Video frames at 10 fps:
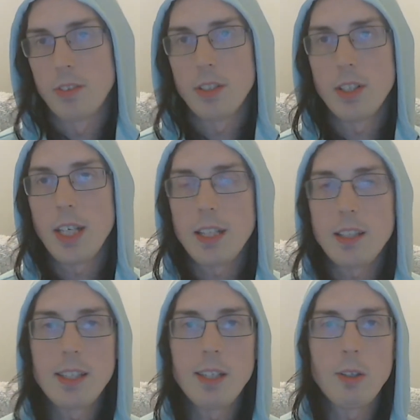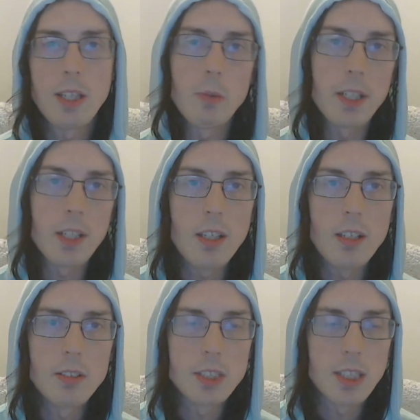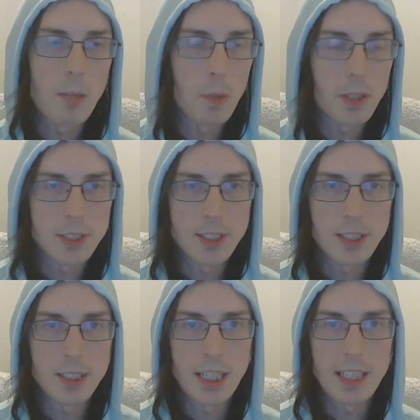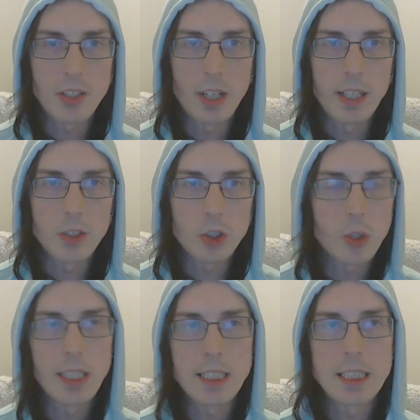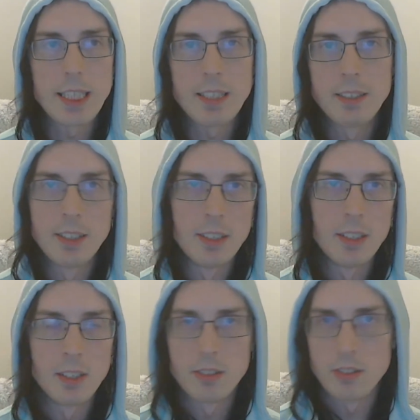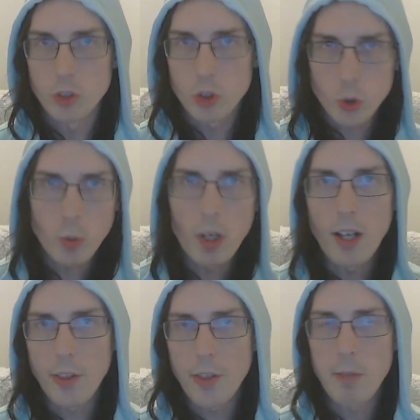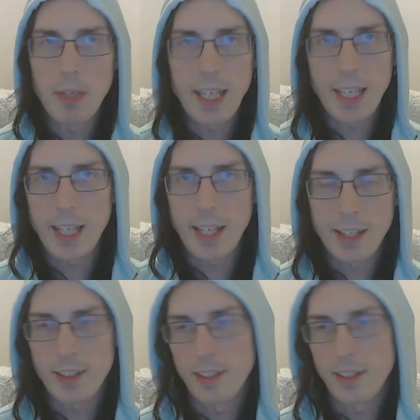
like they would accuse that person and try to like draw them in